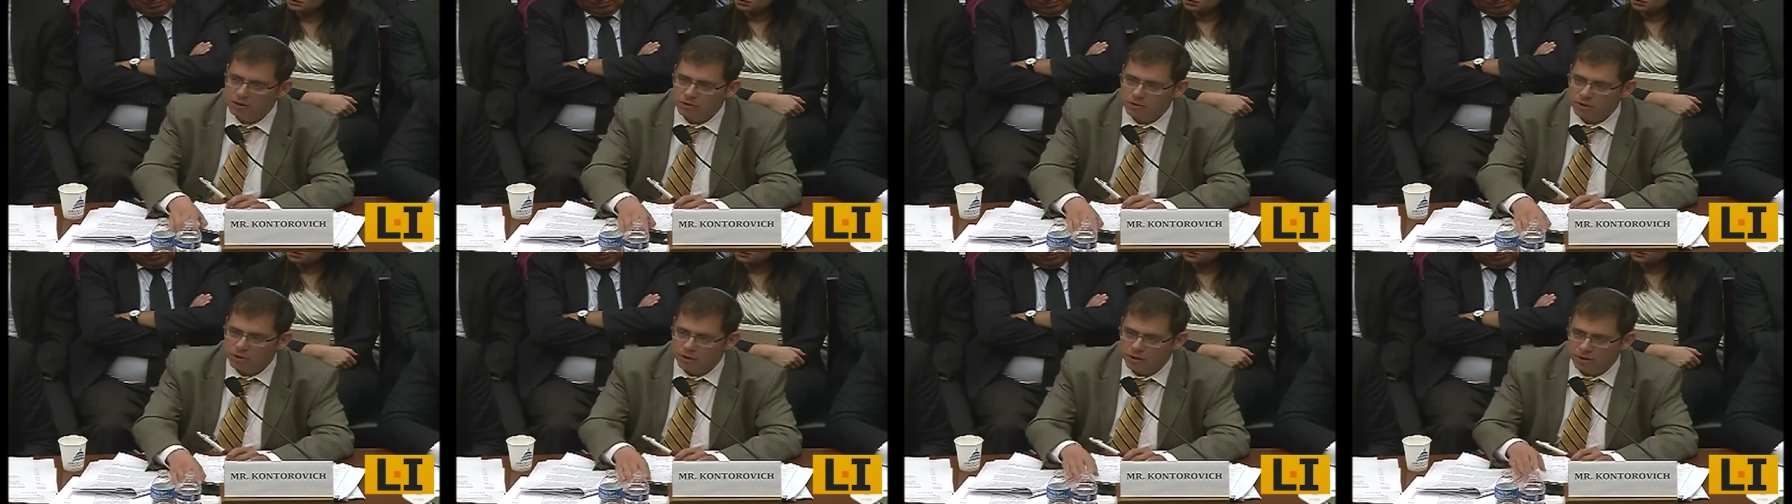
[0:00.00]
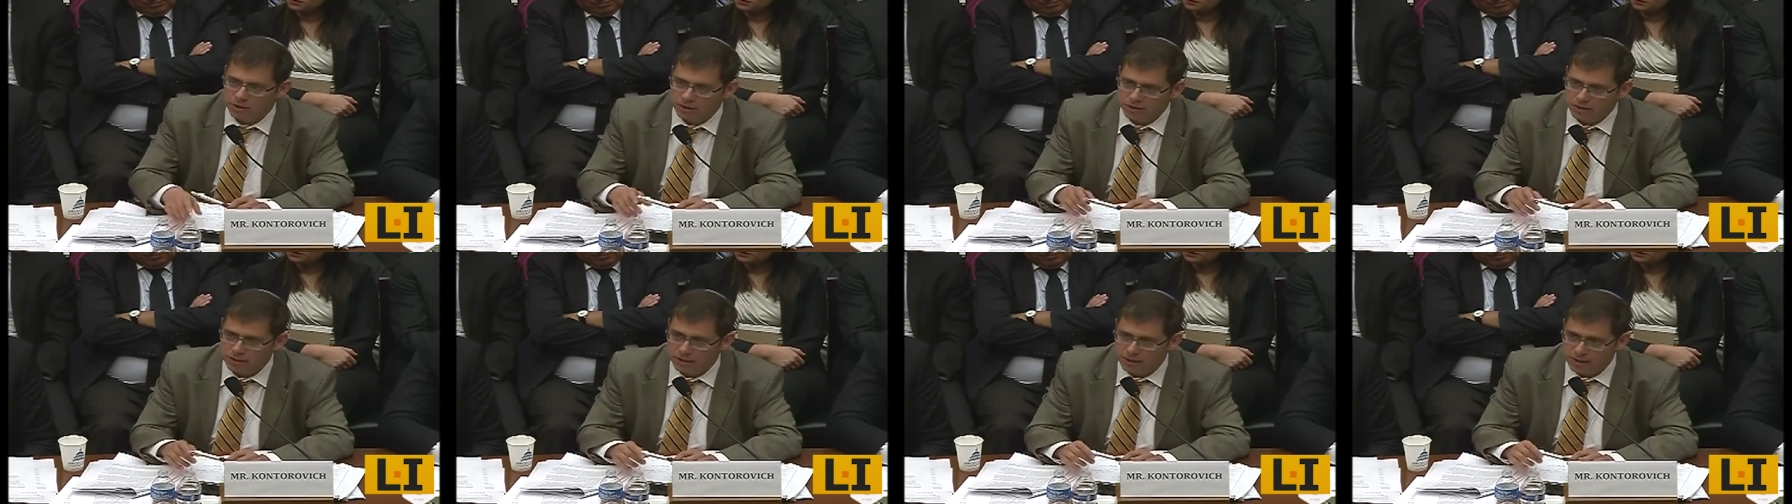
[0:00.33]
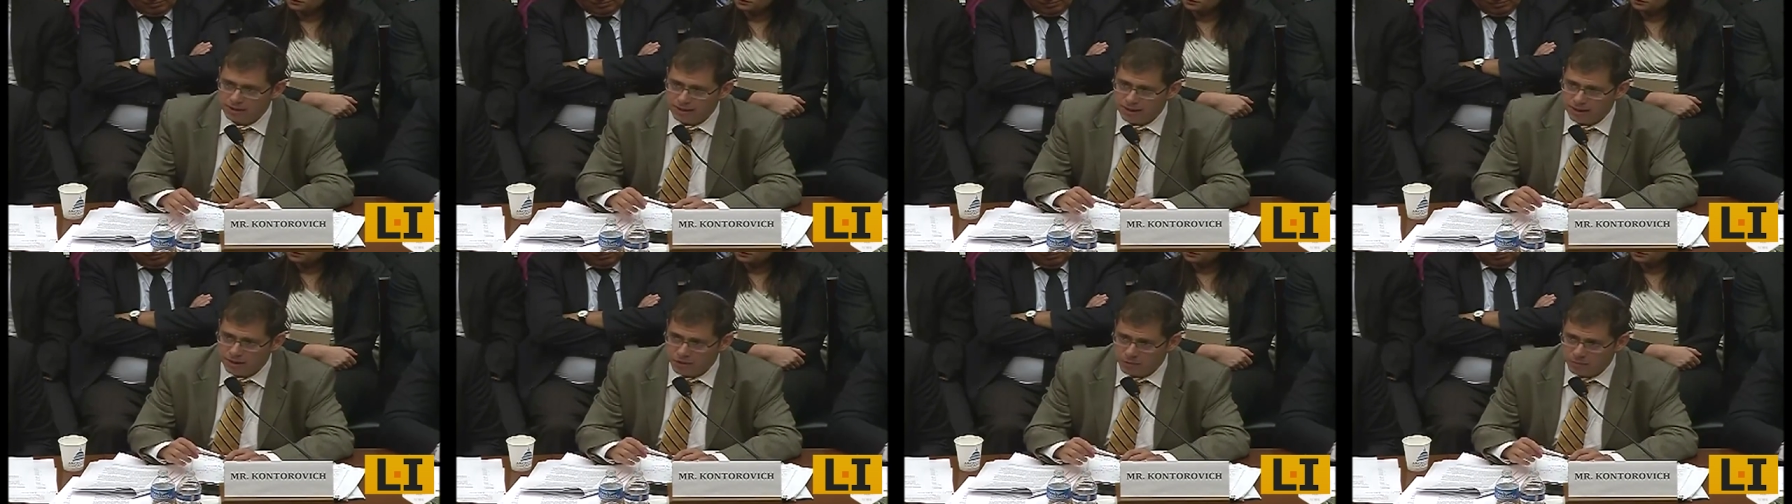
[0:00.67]
uh, the
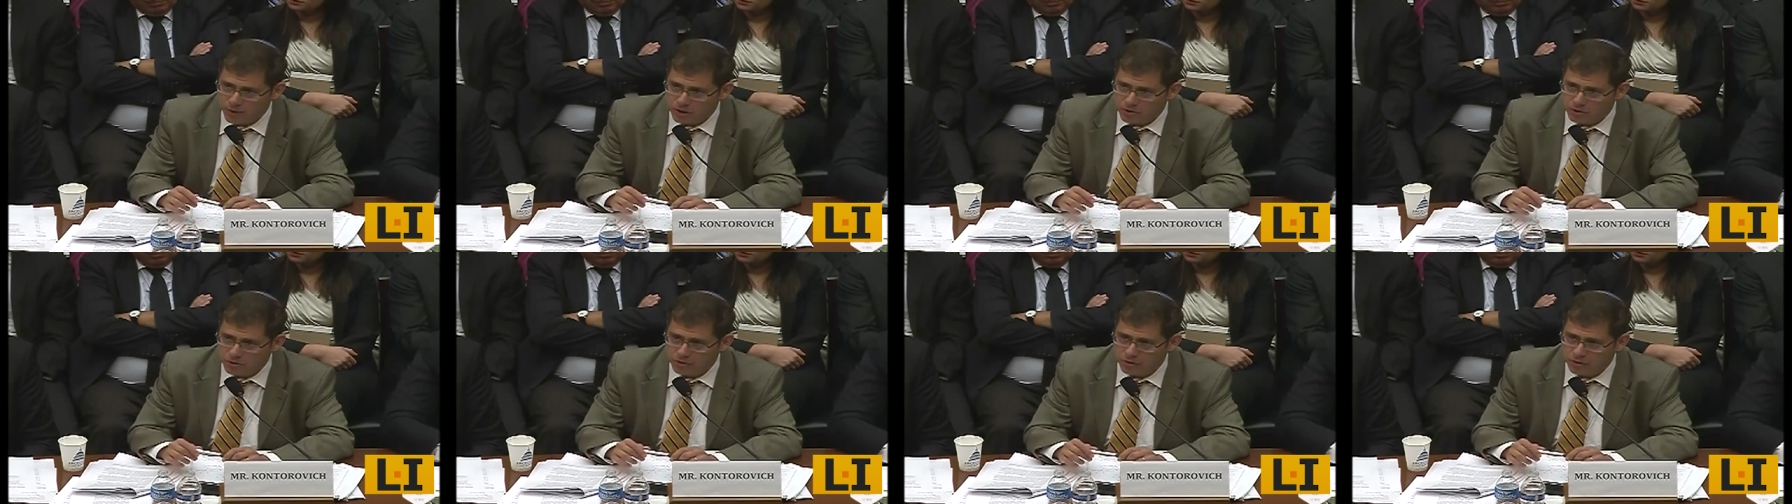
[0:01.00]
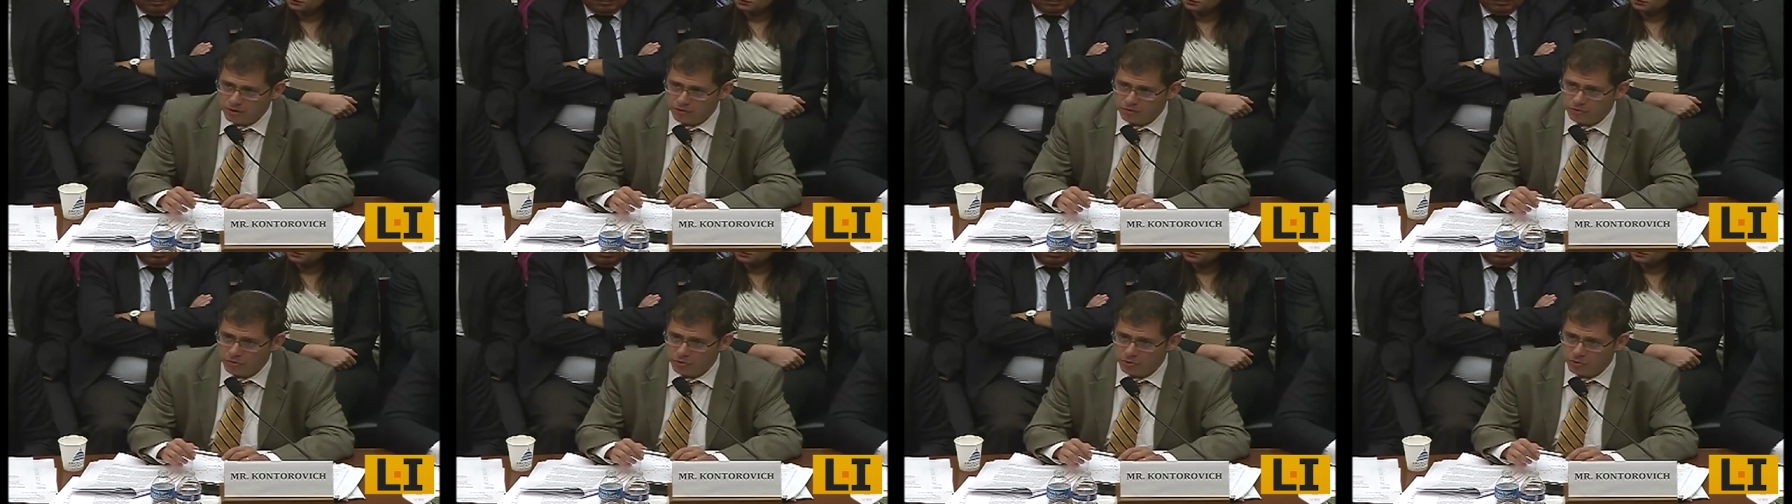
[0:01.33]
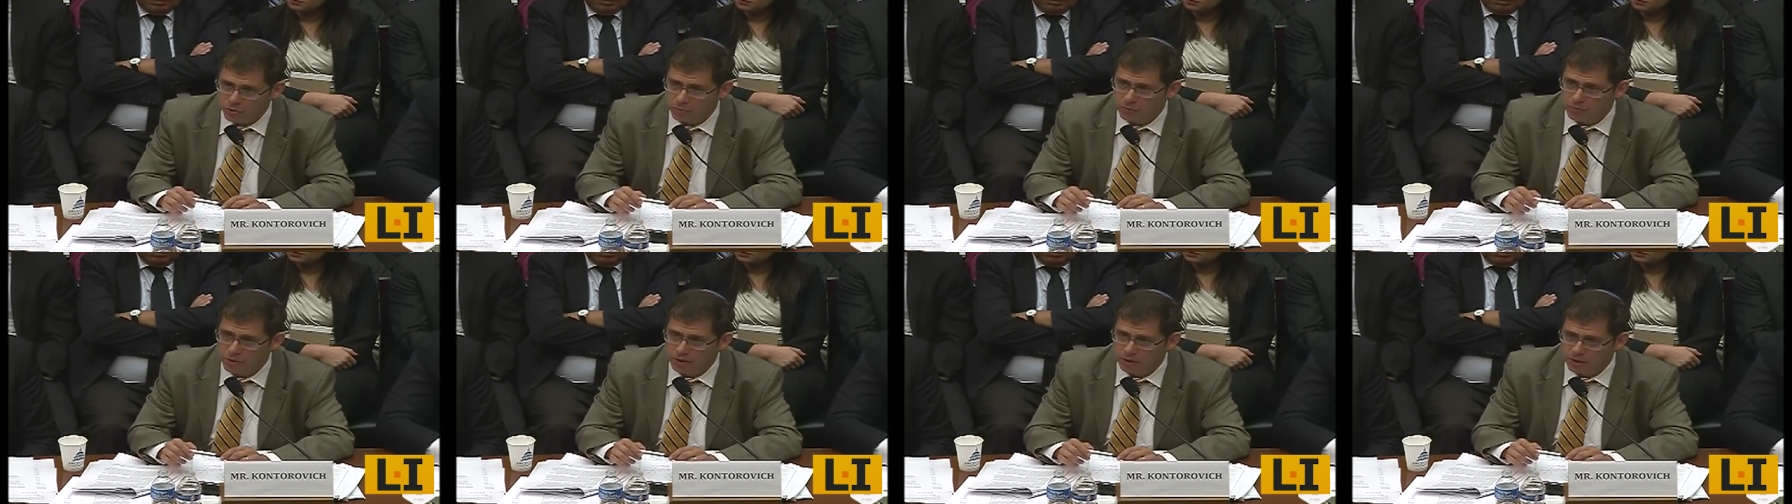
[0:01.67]
discussed measures of the
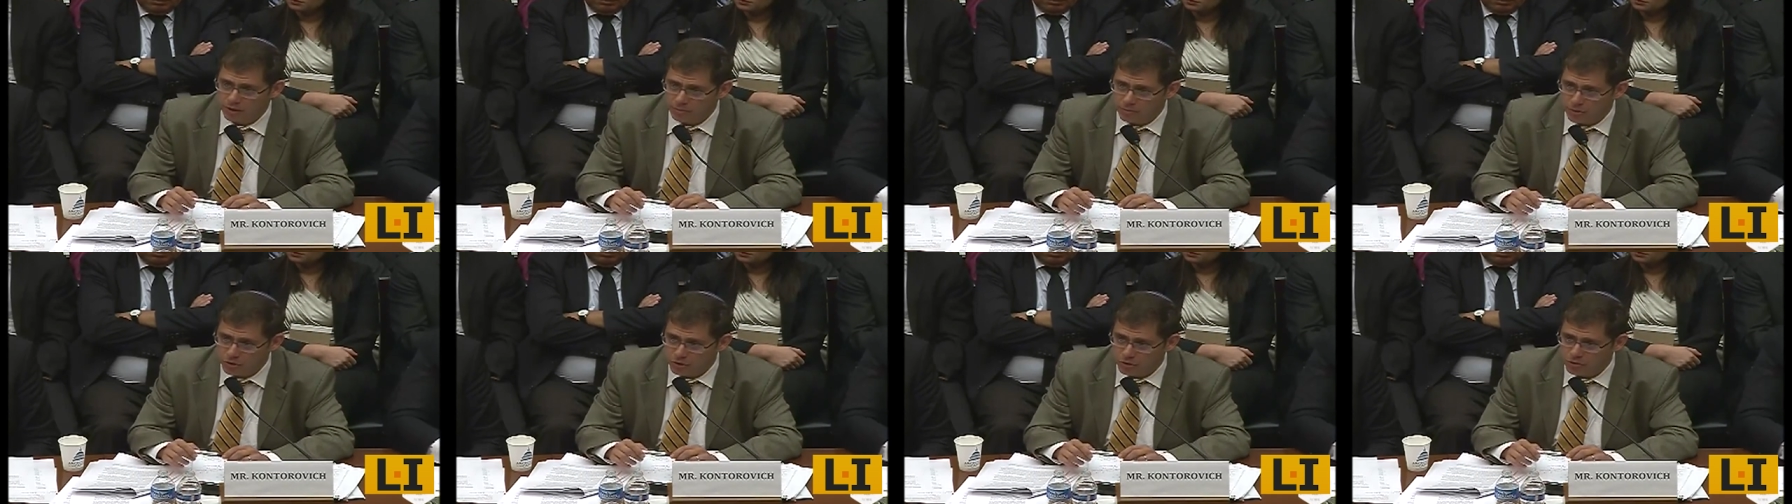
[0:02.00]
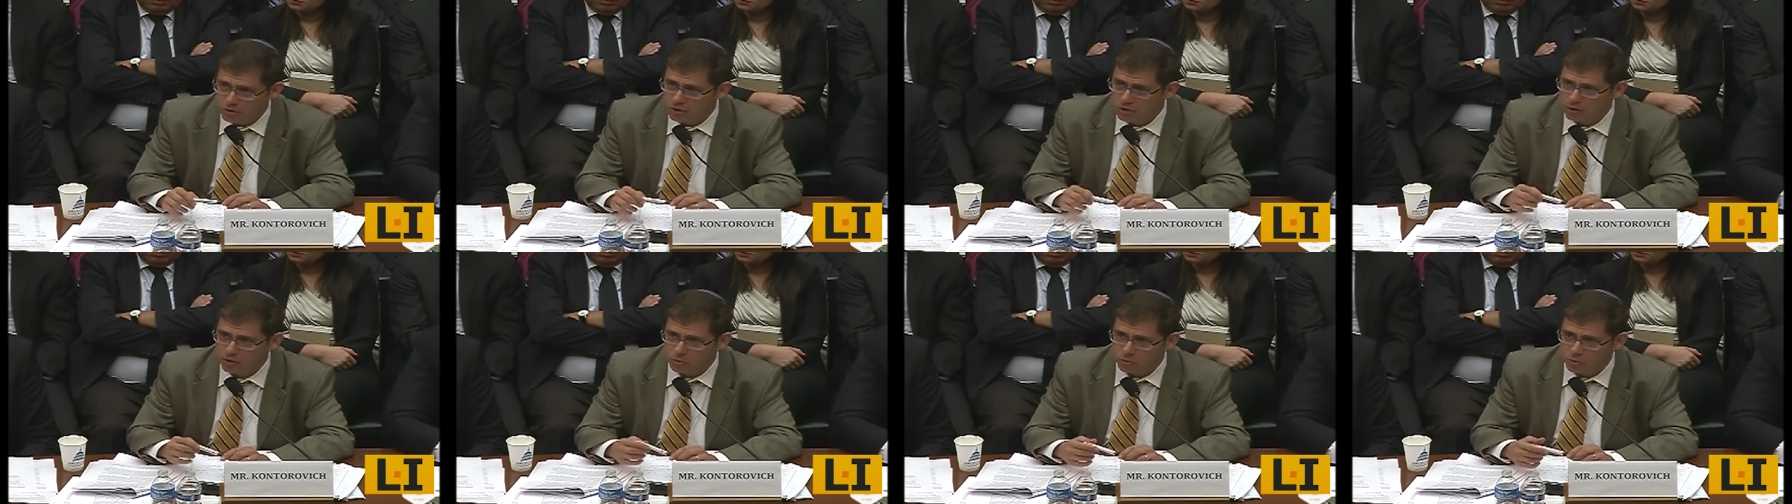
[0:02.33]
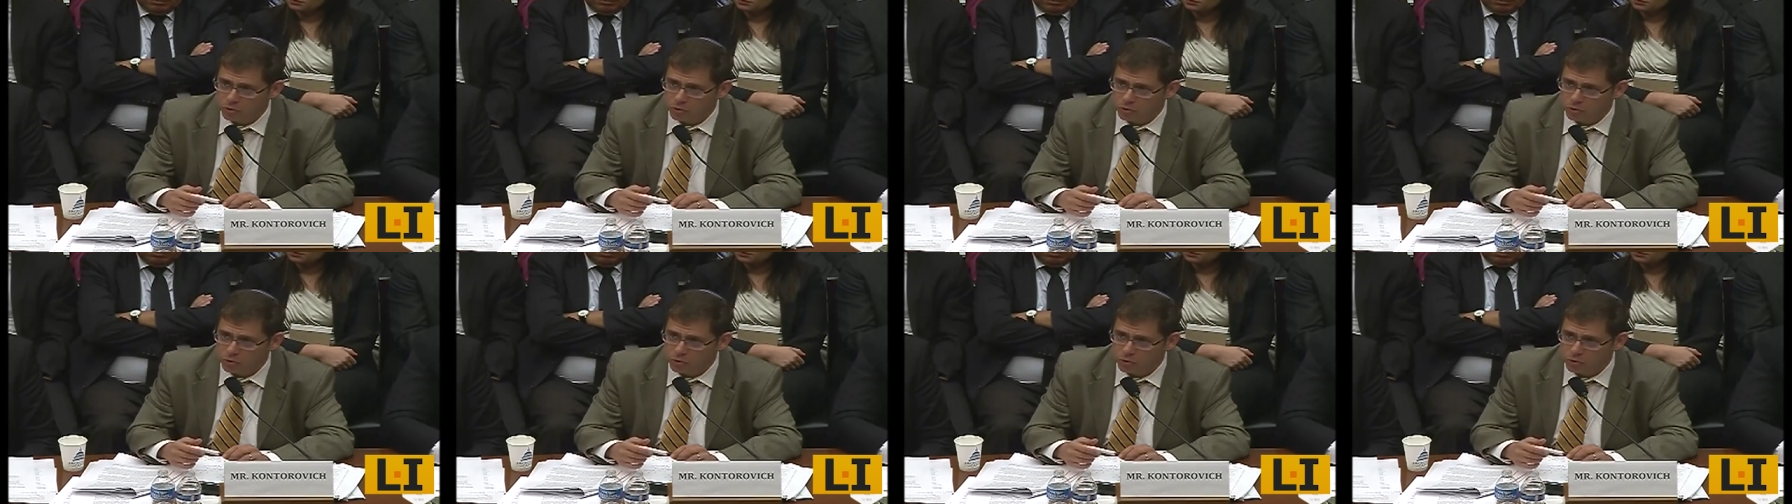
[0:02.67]
European Commission,